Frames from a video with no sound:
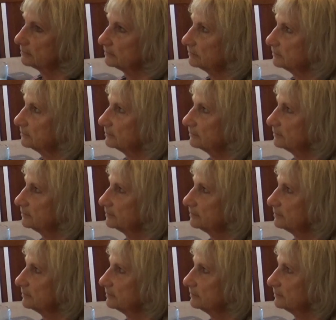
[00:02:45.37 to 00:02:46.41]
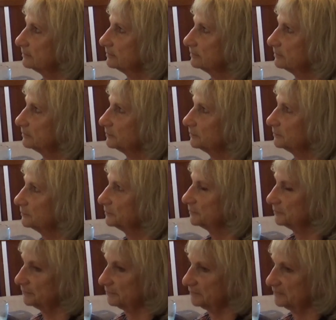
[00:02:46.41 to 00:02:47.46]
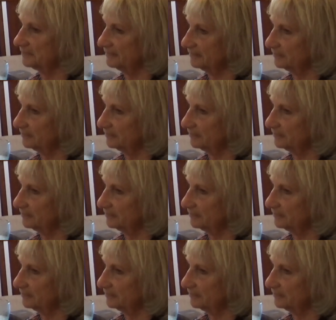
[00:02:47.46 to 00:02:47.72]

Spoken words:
[no speech]